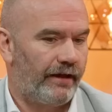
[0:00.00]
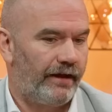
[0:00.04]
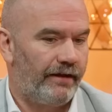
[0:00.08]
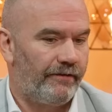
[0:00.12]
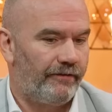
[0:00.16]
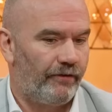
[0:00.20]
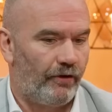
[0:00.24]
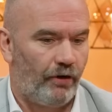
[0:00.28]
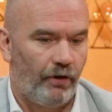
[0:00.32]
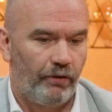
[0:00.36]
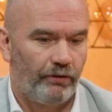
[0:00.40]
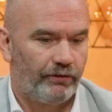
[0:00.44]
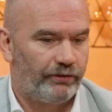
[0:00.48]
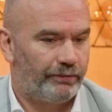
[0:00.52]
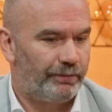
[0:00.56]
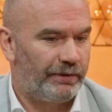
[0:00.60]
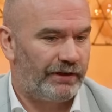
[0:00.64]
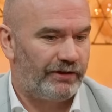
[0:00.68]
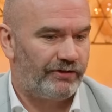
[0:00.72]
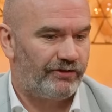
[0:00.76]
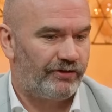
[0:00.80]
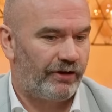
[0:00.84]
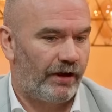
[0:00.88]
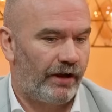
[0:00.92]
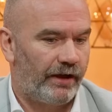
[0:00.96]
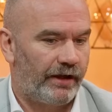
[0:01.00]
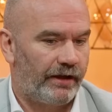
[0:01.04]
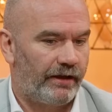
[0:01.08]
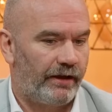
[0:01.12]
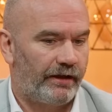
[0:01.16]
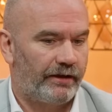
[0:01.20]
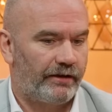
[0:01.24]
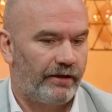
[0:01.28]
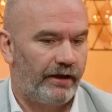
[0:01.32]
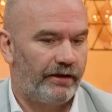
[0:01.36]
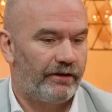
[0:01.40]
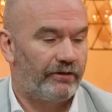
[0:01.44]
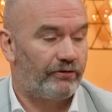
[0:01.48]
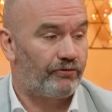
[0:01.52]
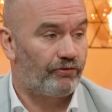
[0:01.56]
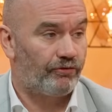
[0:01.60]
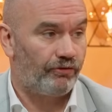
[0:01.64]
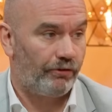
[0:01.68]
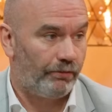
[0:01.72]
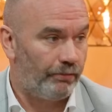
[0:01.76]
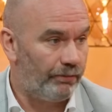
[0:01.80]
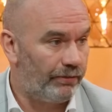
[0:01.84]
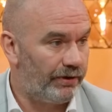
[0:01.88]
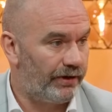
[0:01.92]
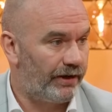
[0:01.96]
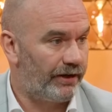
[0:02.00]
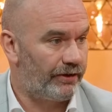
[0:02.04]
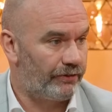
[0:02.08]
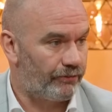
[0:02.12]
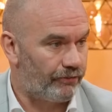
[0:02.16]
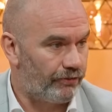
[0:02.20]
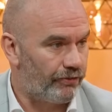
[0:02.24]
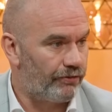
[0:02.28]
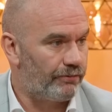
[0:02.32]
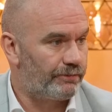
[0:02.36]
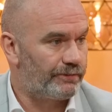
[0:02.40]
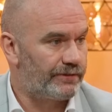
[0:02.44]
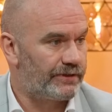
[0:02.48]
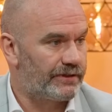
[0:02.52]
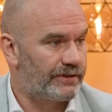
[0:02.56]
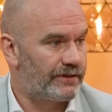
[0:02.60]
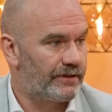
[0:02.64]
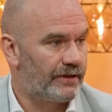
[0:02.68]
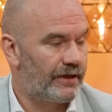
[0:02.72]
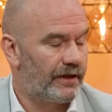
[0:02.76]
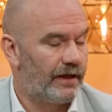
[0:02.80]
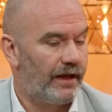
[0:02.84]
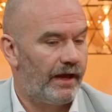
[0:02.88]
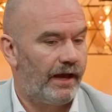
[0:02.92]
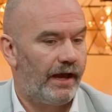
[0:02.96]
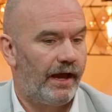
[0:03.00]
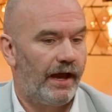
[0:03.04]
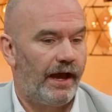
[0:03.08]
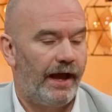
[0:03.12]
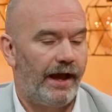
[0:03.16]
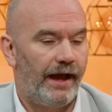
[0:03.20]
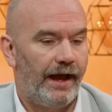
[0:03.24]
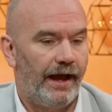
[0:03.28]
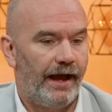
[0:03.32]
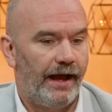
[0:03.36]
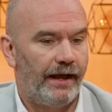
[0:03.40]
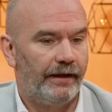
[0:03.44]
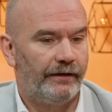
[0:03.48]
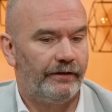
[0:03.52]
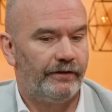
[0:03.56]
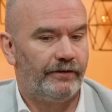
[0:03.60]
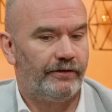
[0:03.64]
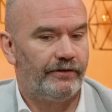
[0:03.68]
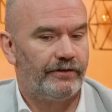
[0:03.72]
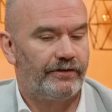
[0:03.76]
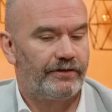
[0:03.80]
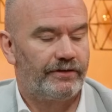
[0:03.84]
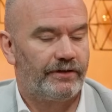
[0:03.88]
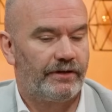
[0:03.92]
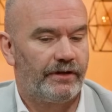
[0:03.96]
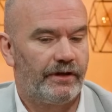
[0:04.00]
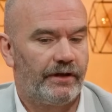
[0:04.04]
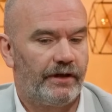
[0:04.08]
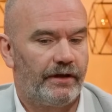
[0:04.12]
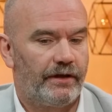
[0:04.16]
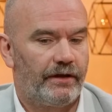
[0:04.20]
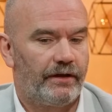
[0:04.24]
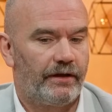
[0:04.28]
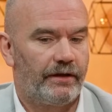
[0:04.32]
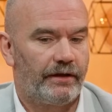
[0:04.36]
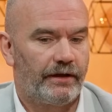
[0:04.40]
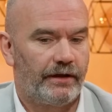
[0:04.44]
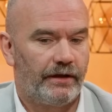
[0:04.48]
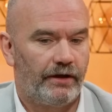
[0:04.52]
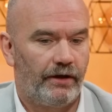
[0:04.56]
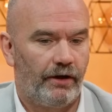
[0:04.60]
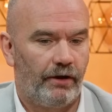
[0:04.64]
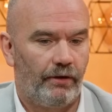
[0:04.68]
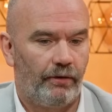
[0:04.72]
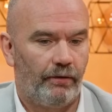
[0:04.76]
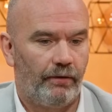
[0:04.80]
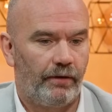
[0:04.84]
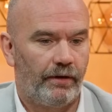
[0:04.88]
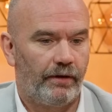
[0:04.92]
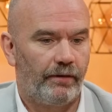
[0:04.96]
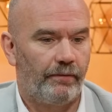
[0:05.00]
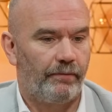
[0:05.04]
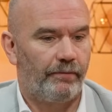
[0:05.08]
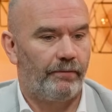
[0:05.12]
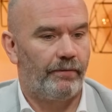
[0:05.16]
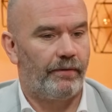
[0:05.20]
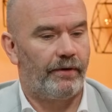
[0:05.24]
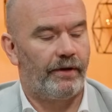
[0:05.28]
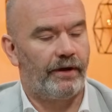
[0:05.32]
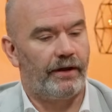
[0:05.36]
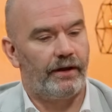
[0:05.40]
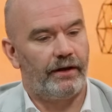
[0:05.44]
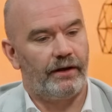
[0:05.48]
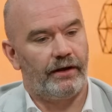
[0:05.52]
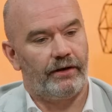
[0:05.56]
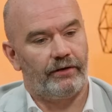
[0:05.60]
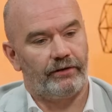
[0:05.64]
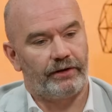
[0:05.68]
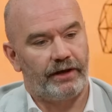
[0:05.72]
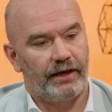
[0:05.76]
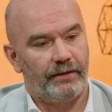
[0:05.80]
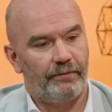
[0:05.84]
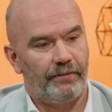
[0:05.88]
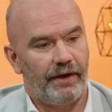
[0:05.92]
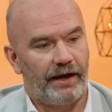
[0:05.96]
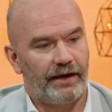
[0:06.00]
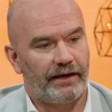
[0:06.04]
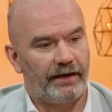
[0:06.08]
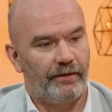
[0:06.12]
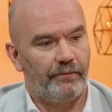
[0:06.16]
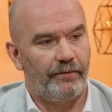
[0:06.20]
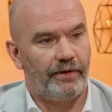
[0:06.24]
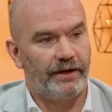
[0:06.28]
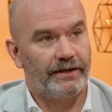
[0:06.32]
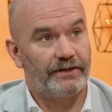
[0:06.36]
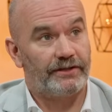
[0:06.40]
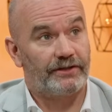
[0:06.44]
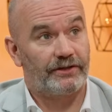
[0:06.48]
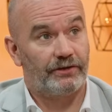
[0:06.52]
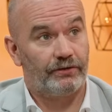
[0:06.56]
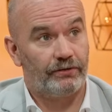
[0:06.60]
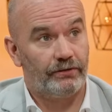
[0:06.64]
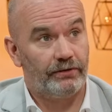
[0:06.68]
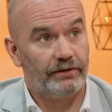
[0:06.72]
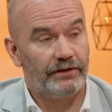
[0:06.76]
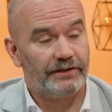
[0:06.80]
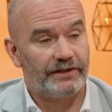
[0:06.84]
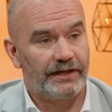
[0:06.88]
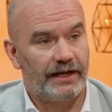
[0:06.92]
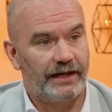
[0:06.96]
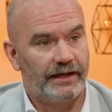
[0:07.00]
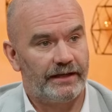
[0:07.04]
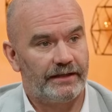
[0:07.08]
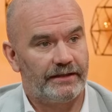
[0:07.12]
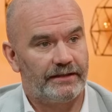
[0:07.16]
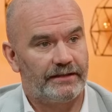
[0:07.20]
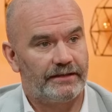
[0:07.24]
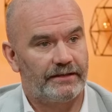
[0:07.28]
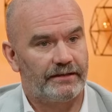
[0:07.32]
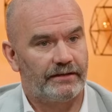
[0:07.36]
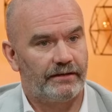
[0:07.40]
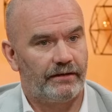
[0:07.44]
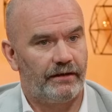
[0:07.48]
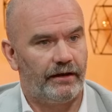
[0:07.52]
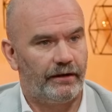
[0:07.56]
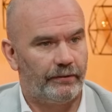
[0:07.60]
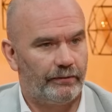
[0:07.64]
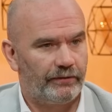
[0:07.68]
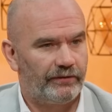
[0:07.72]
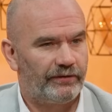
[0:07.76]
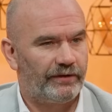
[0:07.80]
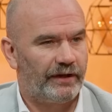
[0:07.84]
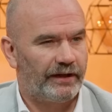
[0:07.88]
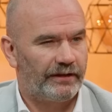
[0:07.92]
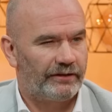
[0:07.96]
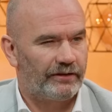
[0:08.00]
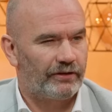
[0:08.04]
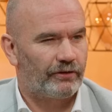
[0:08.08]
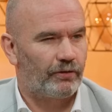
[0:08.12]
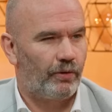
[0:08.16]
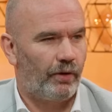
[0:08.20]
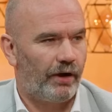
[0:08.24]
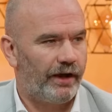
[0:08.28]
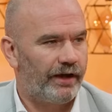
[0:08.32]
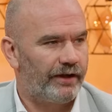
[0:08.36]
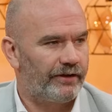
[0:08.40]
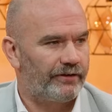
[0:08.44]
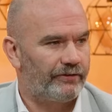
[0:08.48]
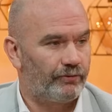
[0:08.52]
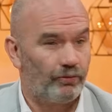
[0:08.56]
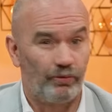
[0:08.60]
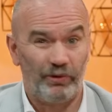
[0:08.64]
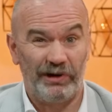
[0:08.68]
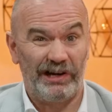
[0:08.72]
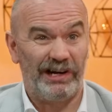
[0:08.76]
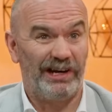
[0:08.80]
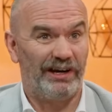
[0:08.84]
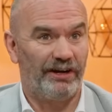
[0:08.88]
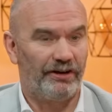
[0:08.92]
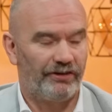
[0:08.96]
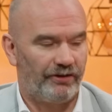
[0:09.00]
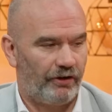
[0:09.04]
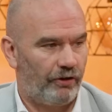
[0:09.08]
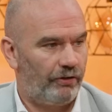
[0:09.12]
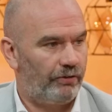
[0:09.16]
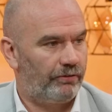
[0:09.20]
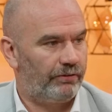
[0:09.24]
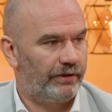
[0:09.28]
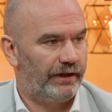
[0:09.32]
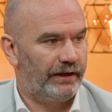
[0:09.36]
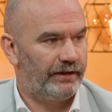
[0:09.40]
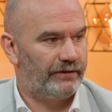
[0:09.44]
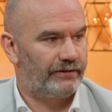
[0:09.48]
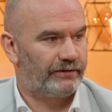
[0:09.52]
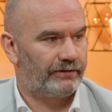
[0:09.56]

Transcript: I've always been shy. I kind of crumble in groups. And, you know, looking back at my school days, I was like the quiet weirdo in